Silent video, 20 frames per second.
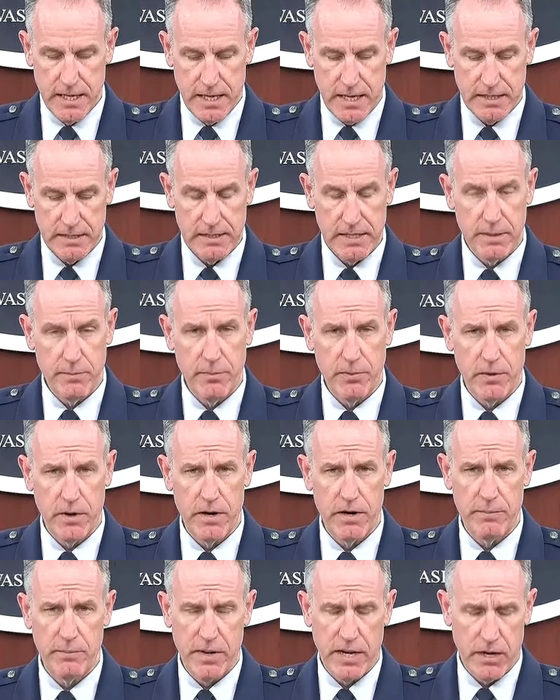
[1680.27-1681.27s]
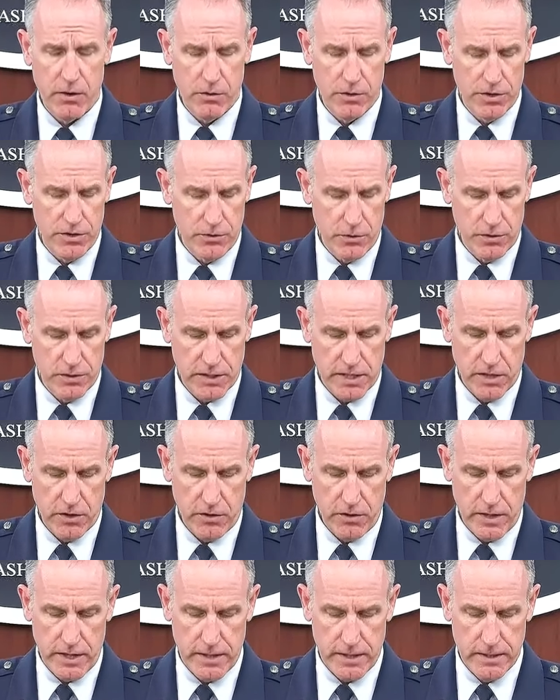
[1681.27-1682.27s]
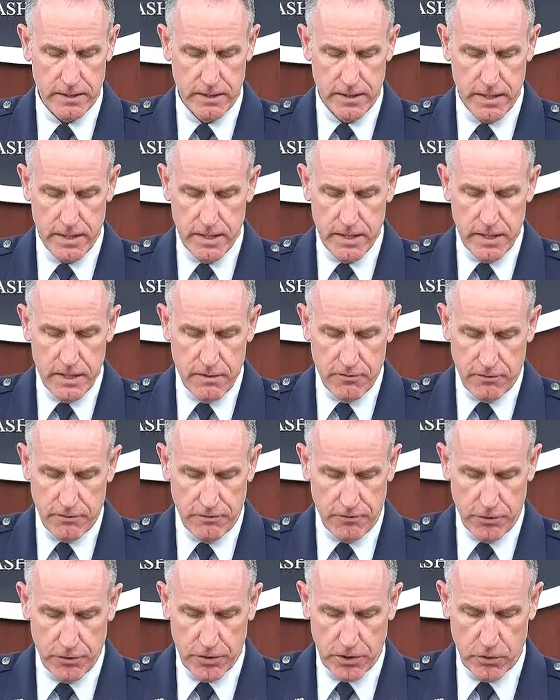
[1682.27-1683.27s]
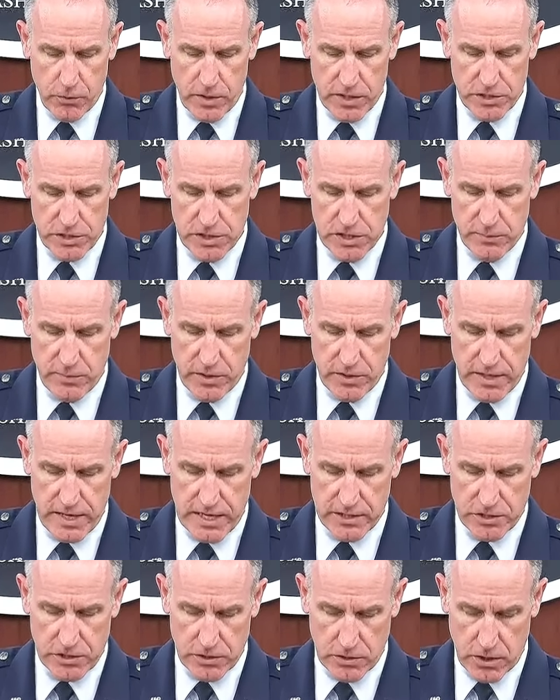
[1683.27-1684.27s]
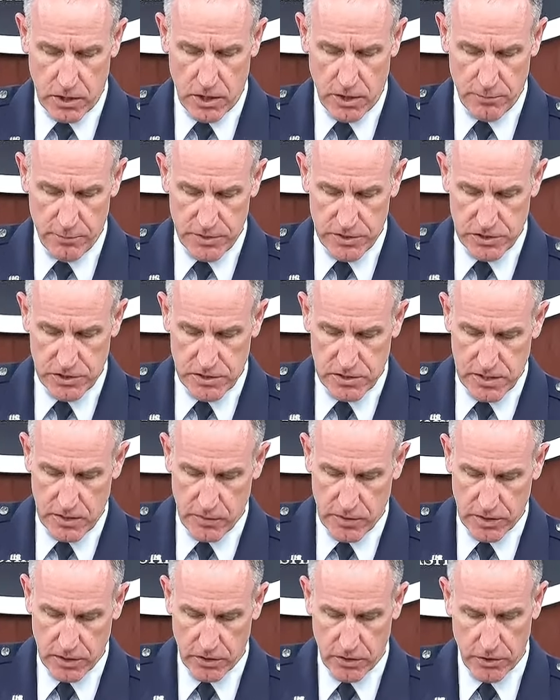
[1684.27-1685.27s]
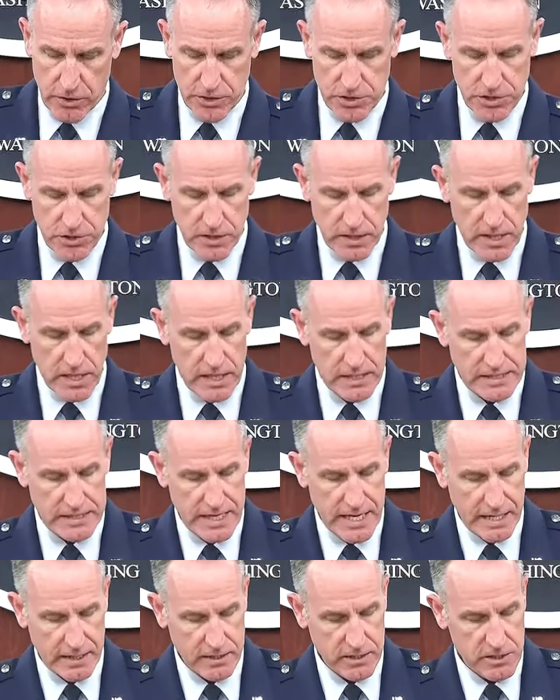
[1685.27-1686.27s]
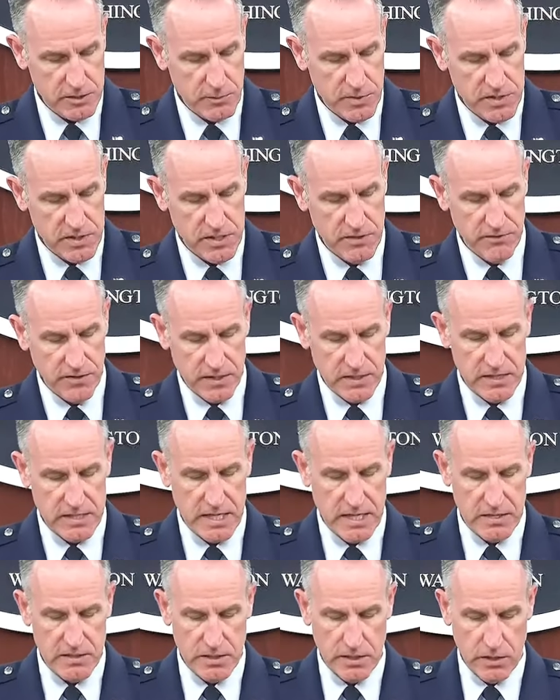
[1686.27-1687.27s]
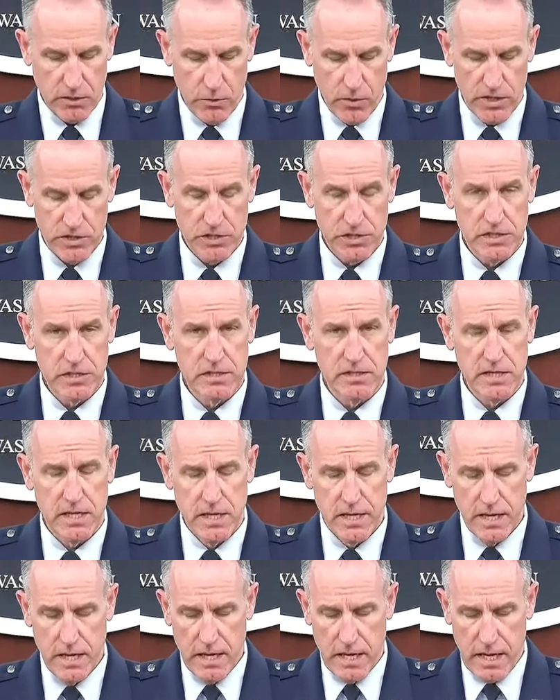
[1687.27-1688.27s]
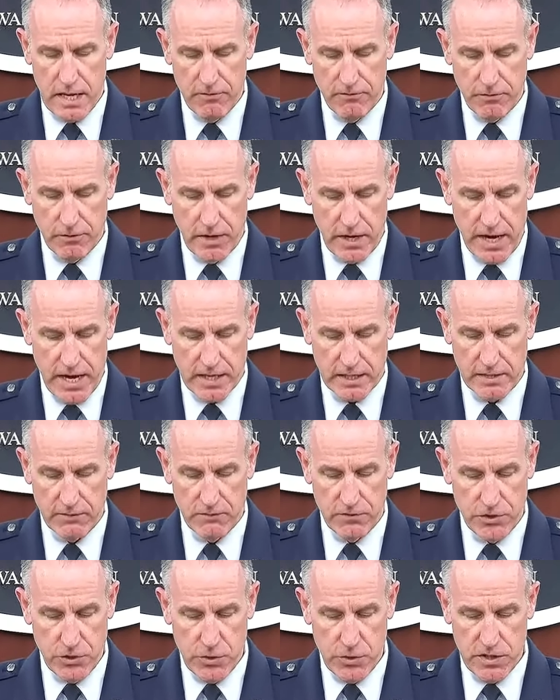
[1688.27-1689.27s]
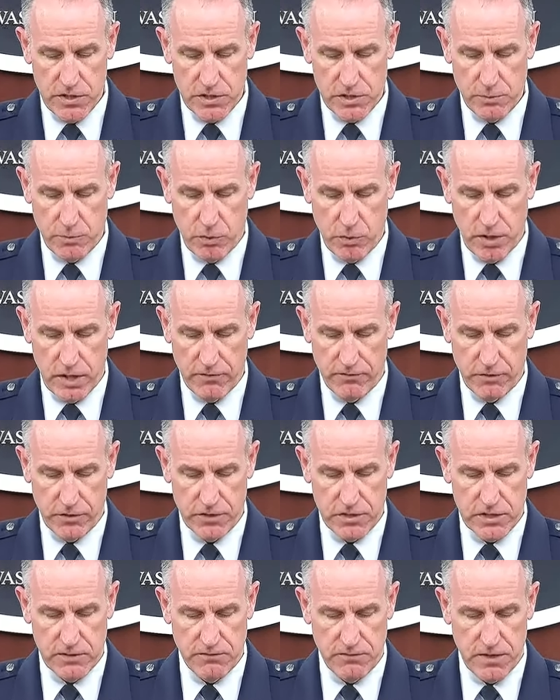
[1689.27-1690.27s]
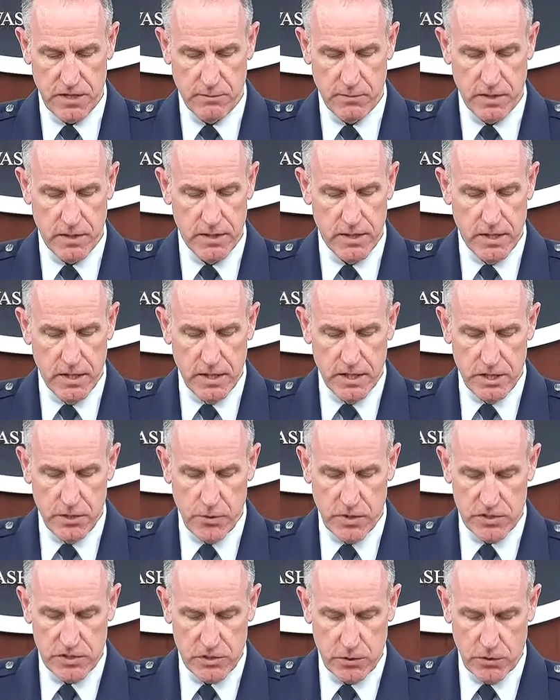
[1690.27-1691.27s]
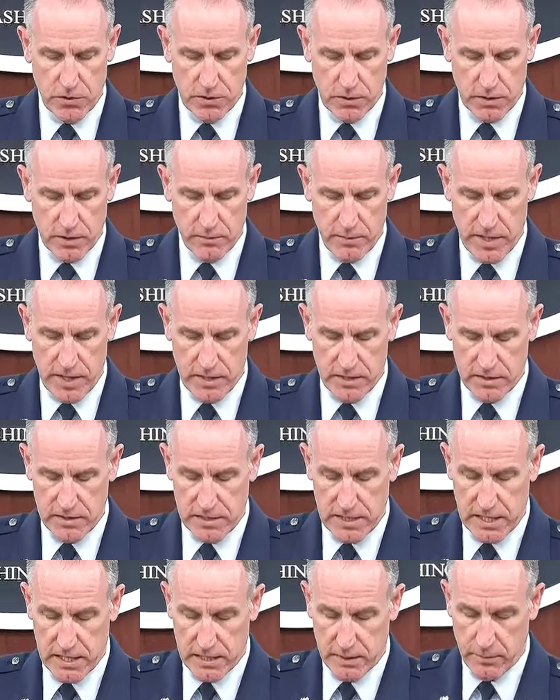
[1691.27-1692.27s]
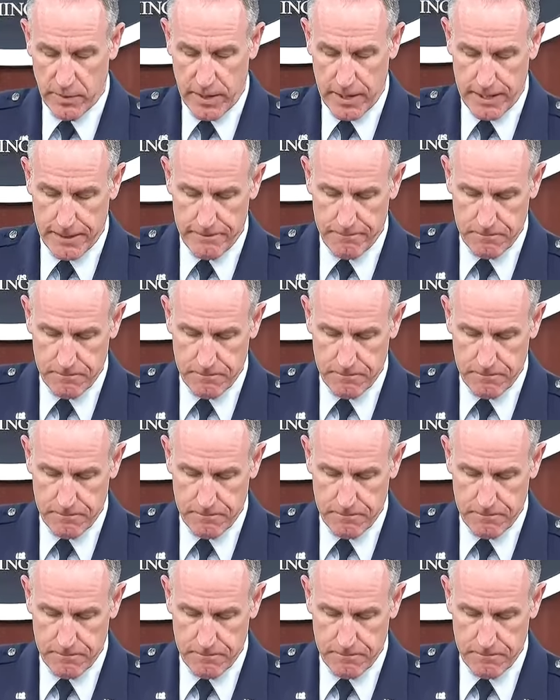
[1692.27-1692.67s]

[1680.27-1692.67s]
and temporary power to North Carolina. For further questions about National Guard missions, I would encourage you to contact the specific states in questions, and for active duty support efforts to FEMA, U S Northern Command is standing by.